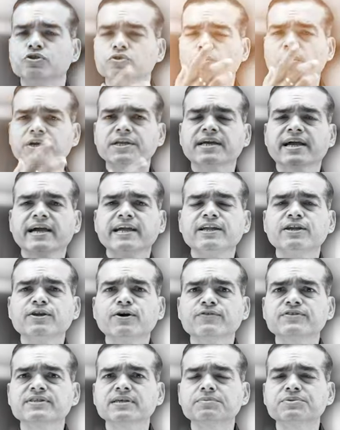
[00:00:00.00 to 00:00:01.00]
So what kind
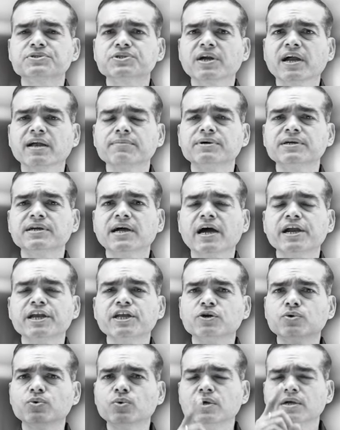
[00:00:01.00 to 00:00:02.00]
of subscriber are
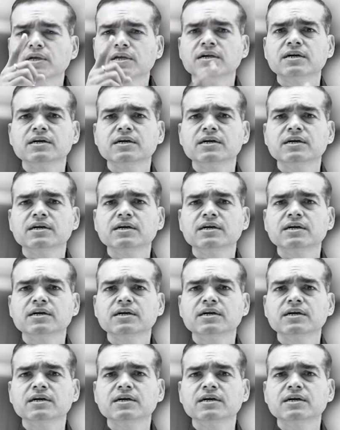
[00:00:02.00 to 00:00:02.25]
you?